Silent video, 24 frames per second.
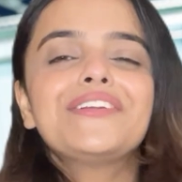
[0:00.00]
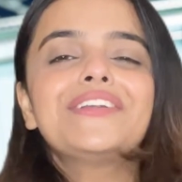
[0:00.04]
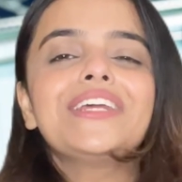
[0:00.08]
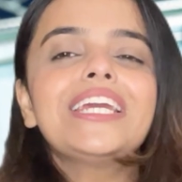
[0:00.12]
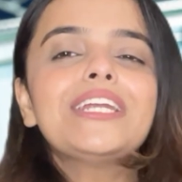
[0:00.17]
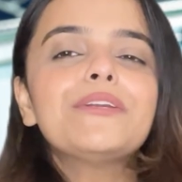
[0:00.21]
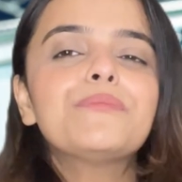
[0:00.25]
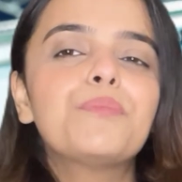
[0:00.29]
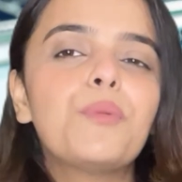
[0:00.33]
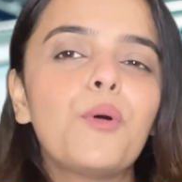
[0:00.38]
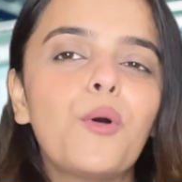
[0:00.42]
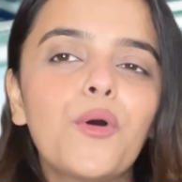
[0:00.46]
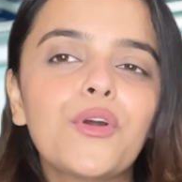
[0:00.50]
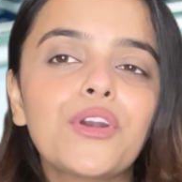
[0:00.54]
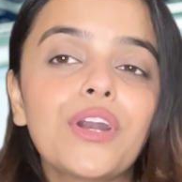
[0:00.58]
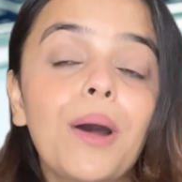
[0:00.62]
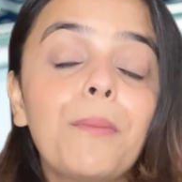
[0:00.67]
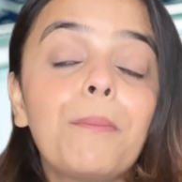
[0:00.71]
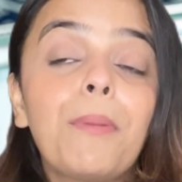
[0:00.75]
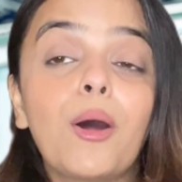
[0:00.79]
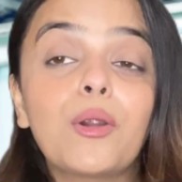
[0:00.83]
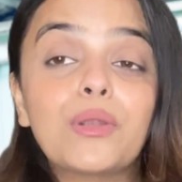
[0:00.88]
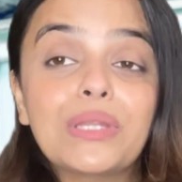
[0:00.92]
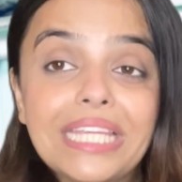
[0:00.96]
Know more
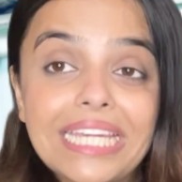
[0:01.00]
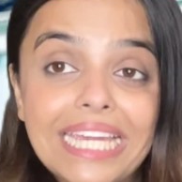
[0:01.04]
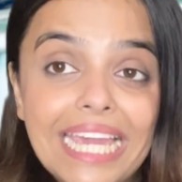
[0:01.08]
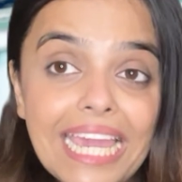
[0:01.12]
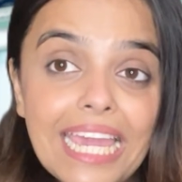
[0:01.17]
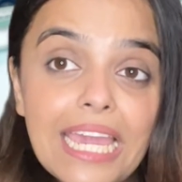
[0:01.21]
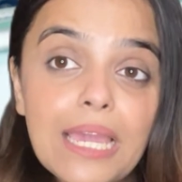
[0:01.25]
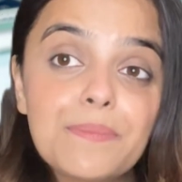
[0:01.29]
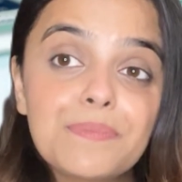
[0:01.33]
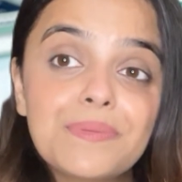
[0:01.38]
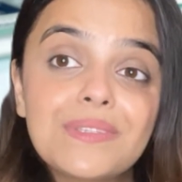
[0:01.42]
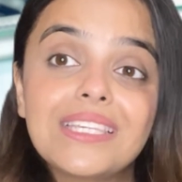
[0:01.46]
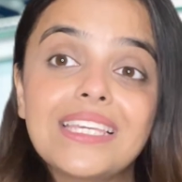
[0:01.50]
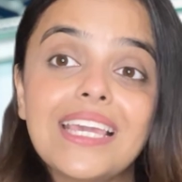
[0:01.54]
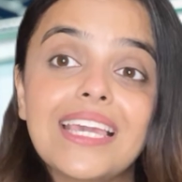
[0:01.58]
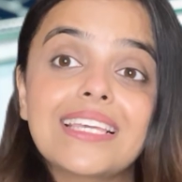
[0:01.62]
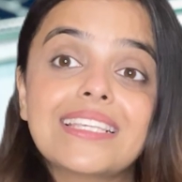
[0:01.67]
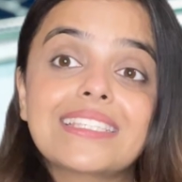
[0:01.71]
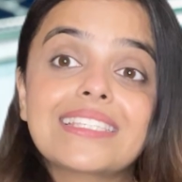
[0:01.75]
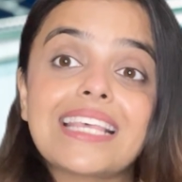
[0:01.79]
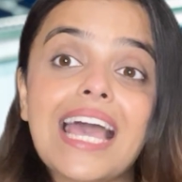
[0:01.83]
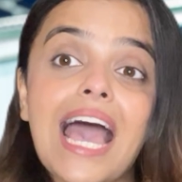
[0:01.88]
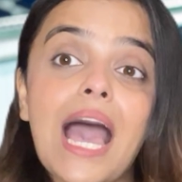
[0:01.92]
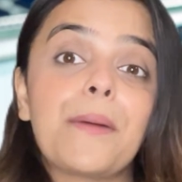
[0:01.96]
about the AMC
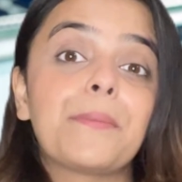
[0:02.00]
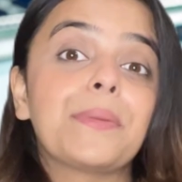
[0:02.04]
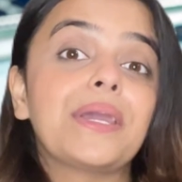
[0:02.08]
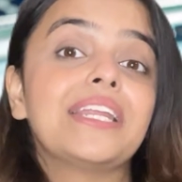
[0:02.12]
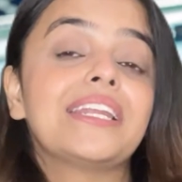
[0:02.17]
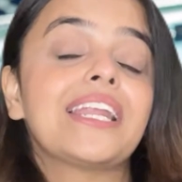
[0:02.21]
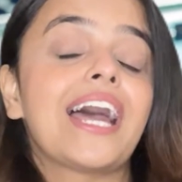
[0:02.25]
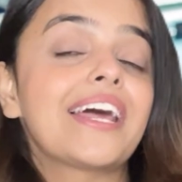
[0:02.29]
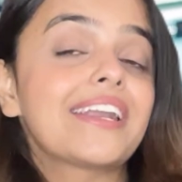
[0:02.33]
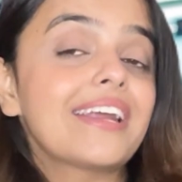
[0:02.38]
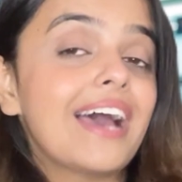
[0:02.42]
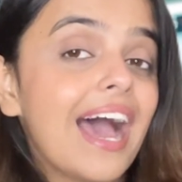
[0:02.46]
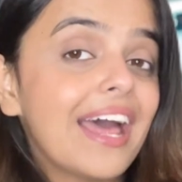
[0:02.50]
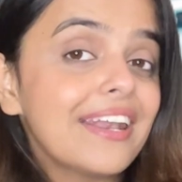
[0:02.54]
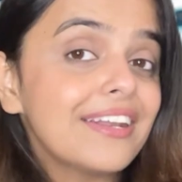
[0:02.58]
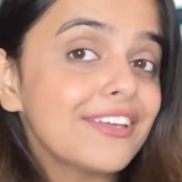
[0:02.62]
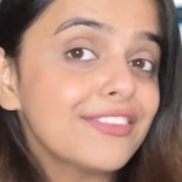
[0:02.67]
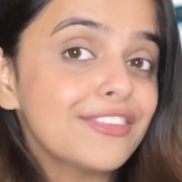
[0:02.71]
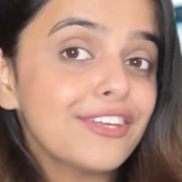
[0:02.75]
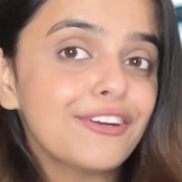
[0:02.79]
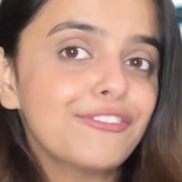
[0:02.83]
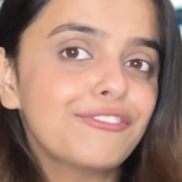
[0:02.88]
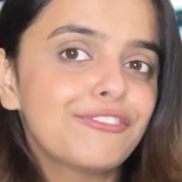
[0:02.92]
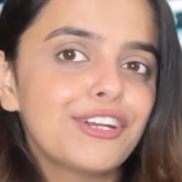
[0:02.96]
exam in our
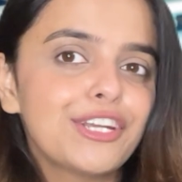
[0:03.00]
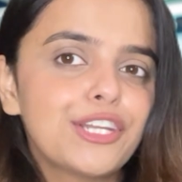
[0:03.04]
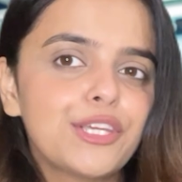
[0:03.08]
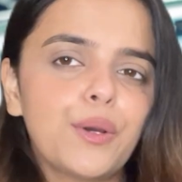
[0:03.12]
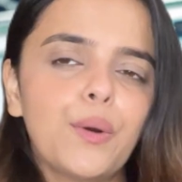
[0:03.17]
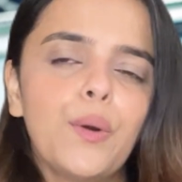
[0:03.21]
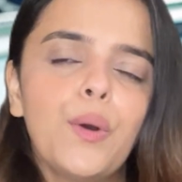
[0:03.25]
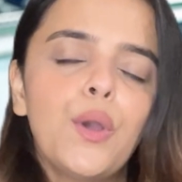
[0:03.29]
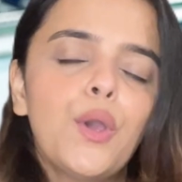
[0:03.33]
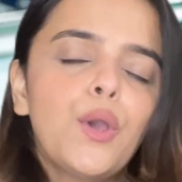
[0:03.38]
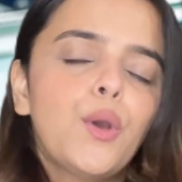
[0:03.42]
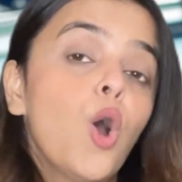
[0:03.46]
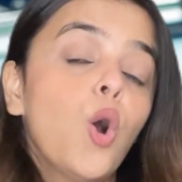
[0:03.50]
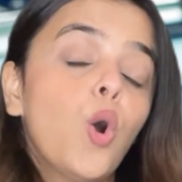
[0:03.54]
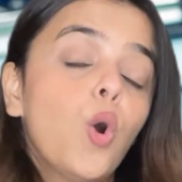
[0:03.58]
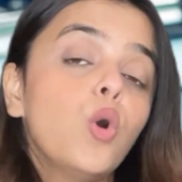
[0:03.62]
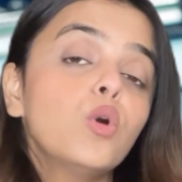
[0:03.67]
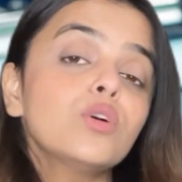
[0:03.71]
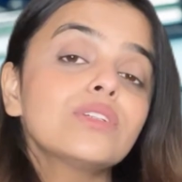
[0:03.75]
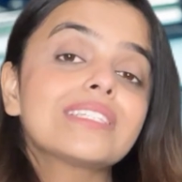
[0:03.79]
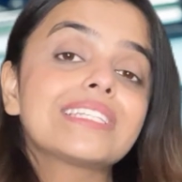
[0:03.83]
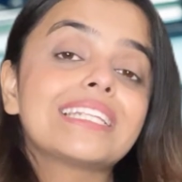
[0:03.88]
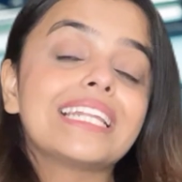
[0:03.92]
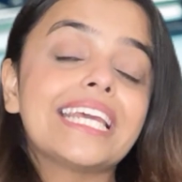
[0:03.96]
another video,
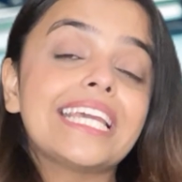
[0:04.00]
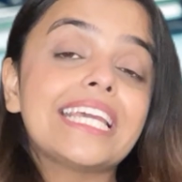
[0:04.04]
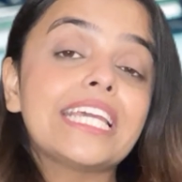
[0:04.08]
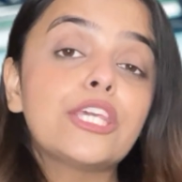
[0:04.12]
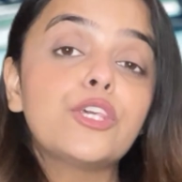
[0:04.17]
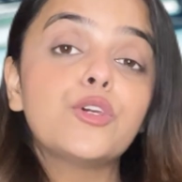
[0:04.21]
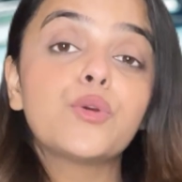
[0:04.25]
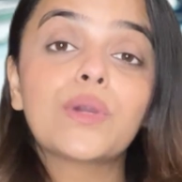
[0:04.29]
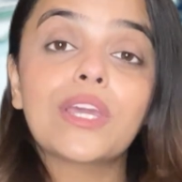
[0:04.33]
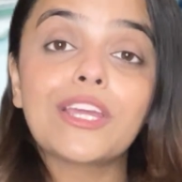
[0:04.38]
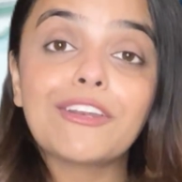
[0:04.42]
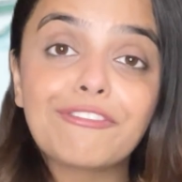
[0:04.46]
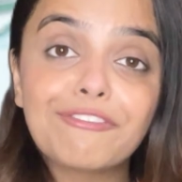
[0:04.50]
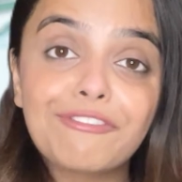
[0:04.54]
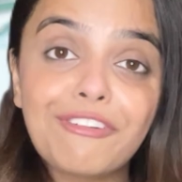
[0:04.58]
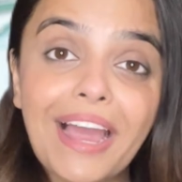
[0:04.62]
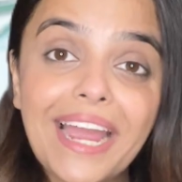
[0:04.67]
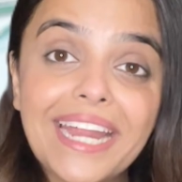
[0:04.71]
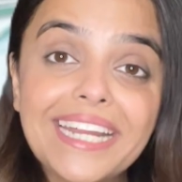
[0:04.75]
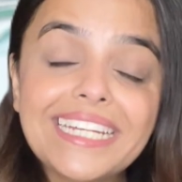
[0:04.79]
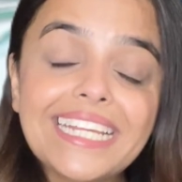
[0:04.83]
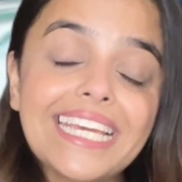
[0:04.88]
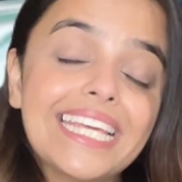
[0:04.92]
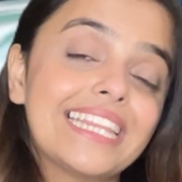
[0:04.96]
whose link you can
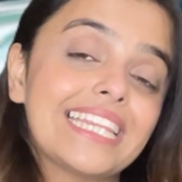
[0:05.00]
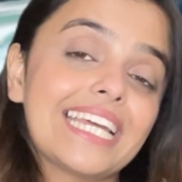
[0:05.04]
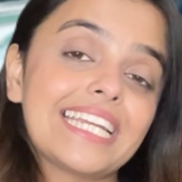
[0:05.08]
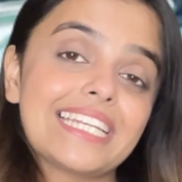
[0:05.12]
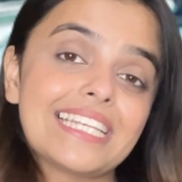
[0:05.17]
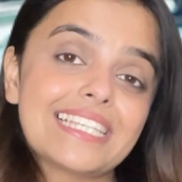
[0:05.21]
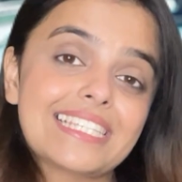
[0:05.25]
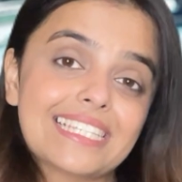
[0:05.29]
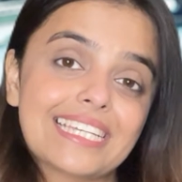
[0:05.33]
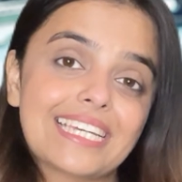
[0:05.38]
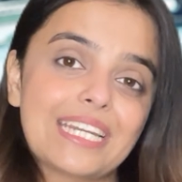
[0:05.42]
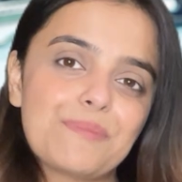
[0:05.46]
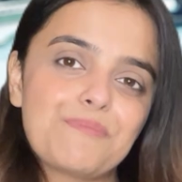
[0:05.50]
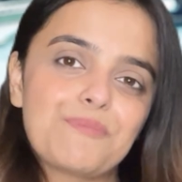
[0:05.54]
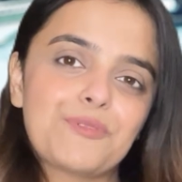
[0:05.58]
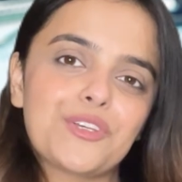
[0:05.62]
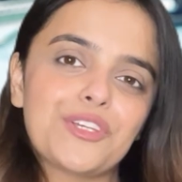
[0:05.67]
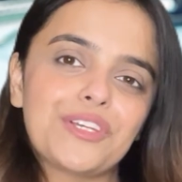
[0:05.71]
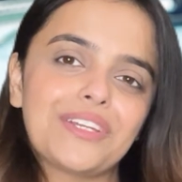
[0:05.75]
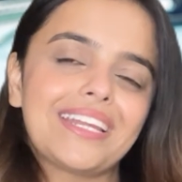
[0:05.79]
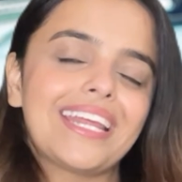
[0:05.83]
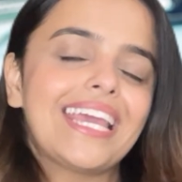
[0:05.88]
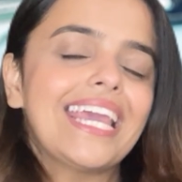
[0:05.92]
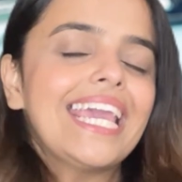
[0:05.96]
find in the
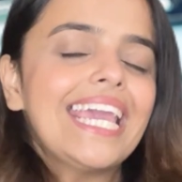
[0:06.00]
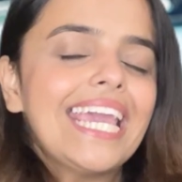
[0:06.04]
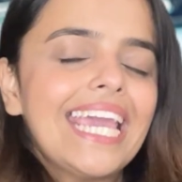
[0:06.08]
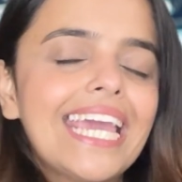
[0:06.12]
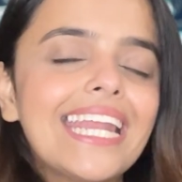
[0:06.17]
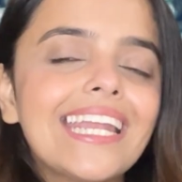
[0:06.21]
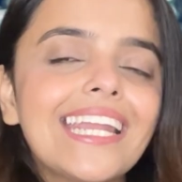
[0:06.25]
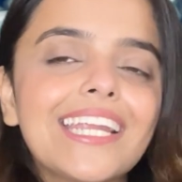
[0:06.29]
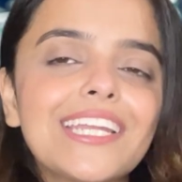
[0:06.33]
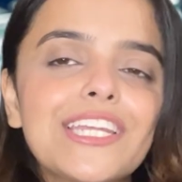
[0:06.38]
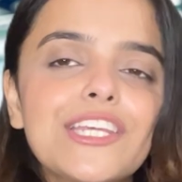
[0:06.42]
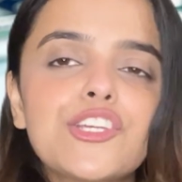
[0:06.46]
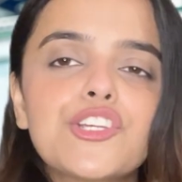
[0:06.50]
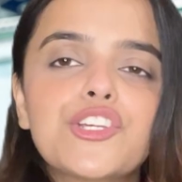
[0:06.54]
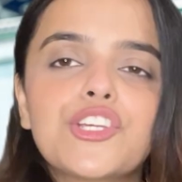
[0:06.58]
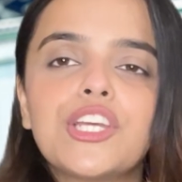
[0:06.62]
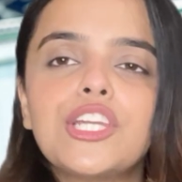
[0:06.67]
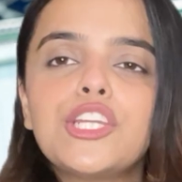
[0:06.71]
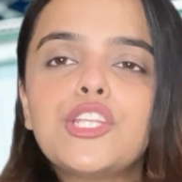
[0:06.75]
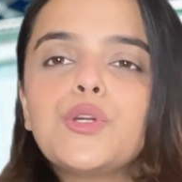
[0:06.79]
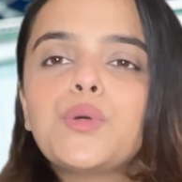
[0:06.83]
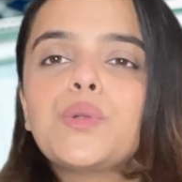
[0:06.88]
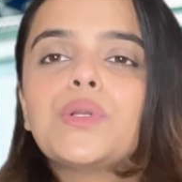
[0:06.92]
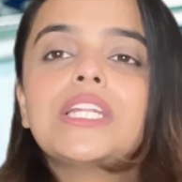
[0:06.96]
description. In
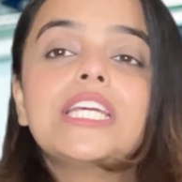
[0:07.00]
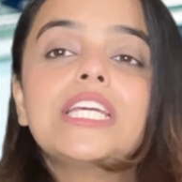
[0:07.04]
addition, you